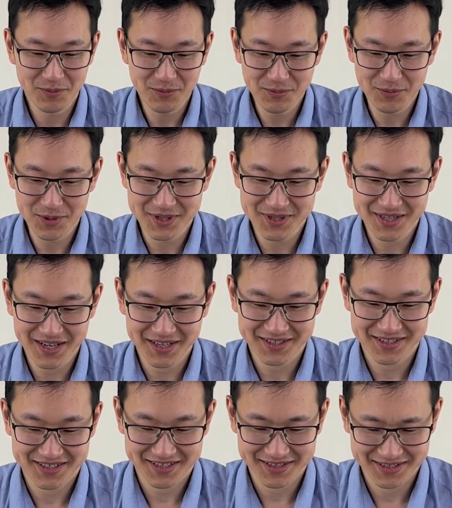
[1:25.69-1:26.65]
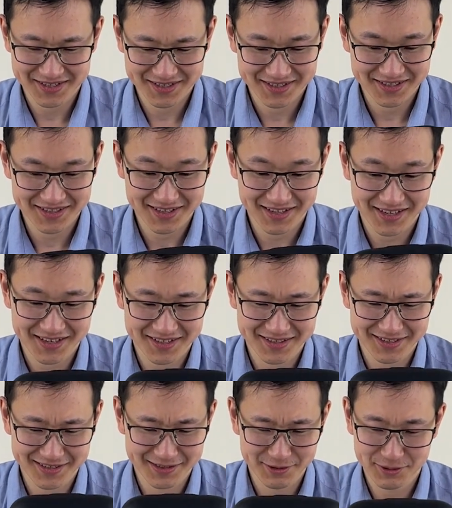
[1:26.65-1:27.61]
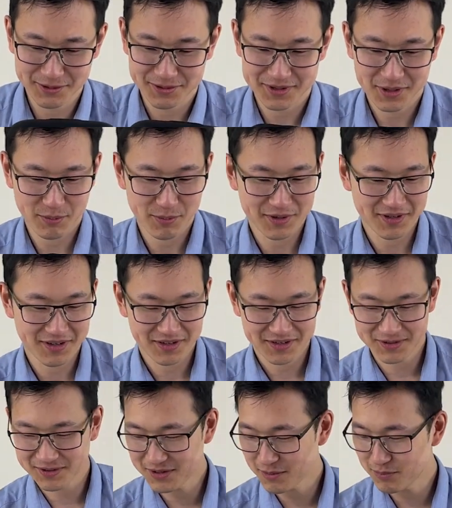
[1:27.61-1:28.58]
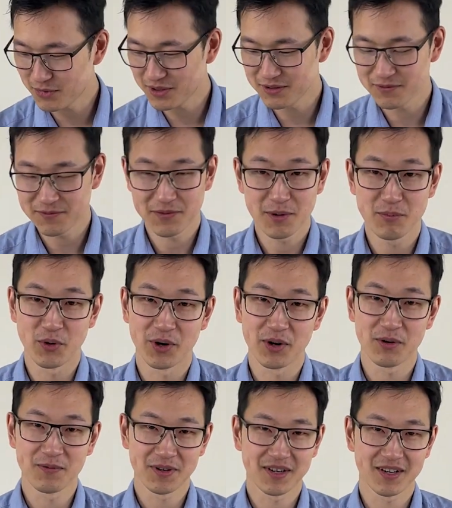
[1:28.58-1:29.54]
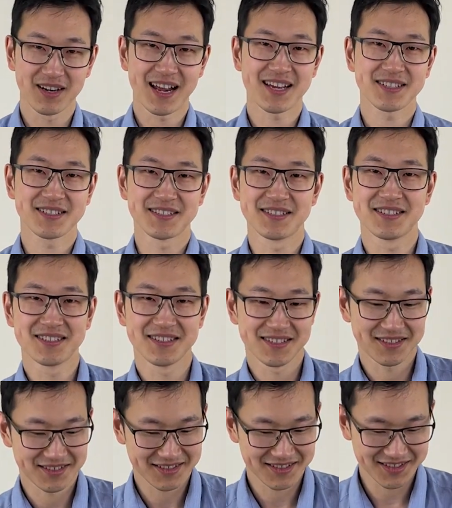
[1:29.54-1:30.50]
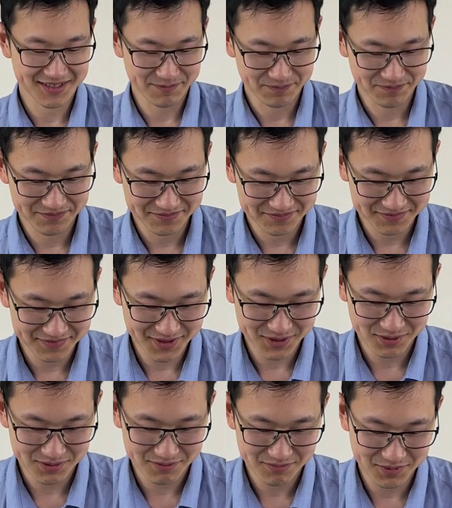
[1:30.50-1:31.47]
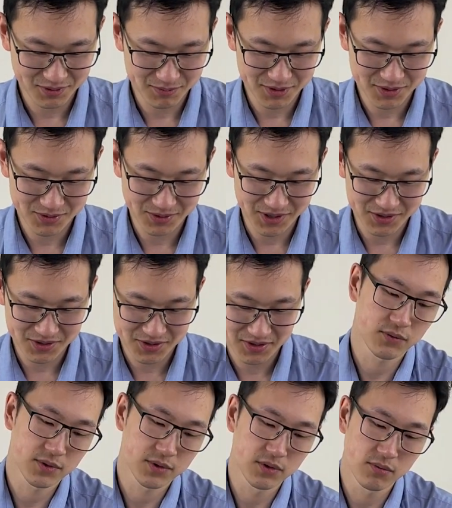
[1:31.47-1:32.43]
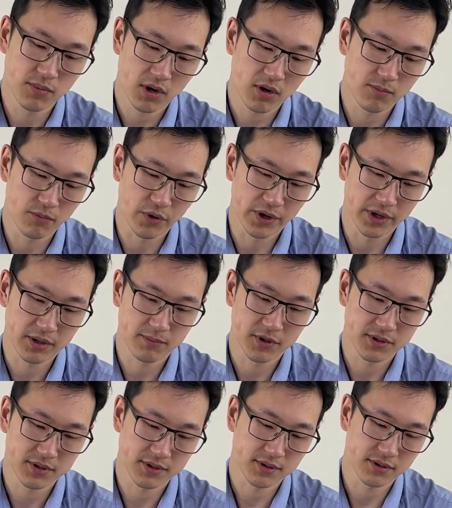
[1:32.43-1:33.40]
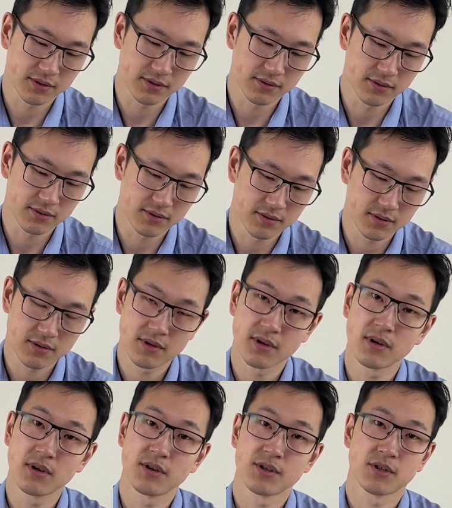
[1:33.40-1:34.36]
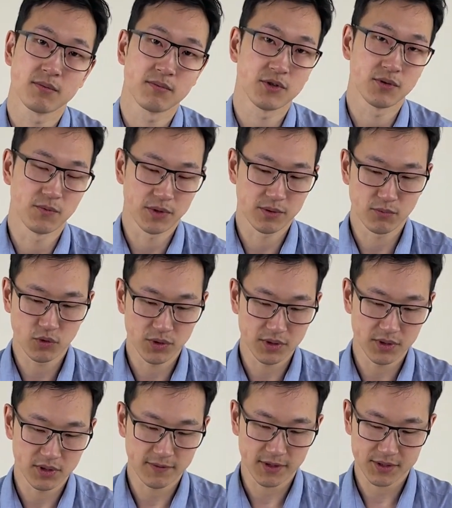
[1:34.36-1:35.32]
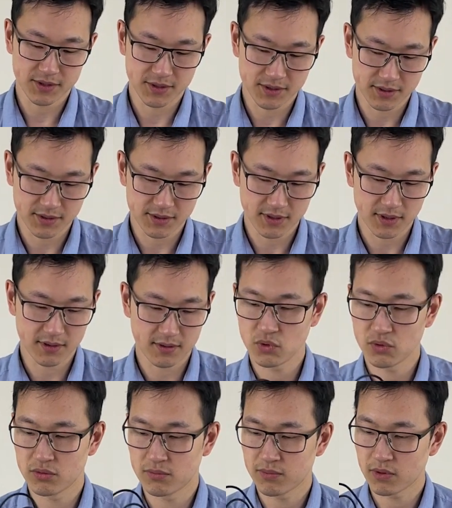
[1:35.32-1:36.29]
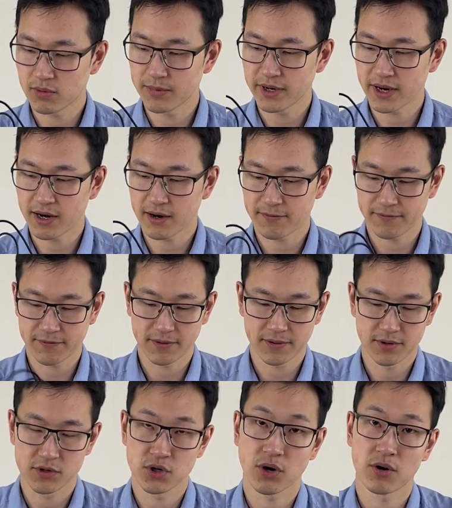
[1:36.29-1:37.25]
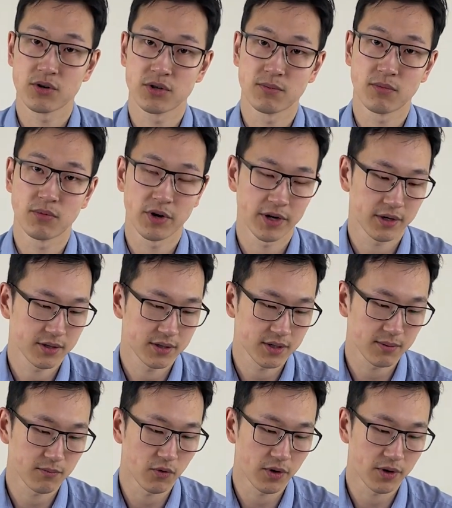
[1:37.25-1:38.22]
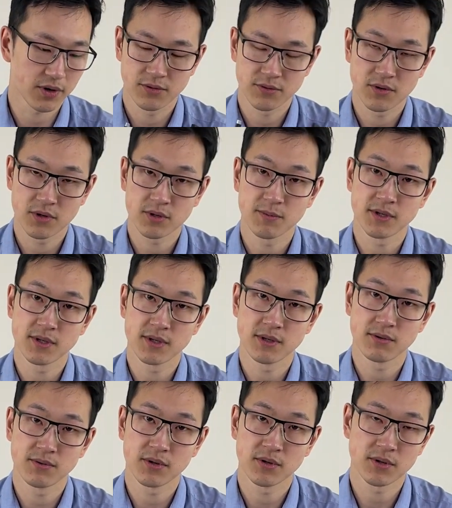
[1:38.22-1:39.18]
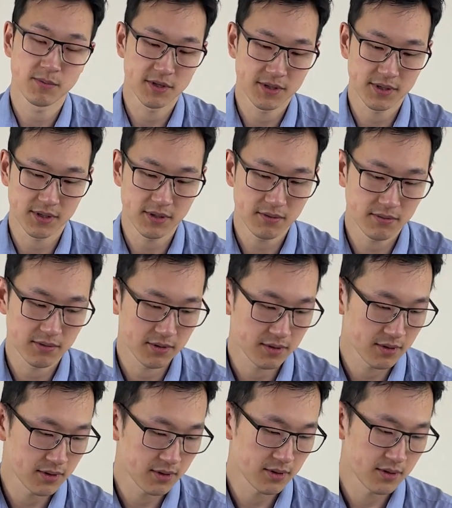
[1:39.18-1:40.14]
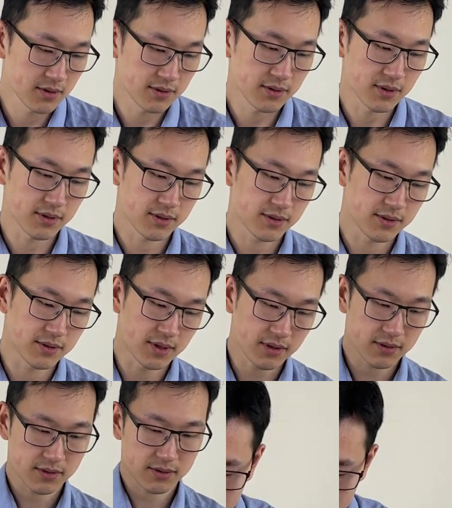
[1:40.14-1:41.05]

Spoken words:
What's next? That you're going to tell me that I can update the firmware of the glasses. It's going to be strange. There's no power break, because I think the assumption with modern devices is that you'll probably have a charger break somewhere. So USB-C to USB-C, that's that.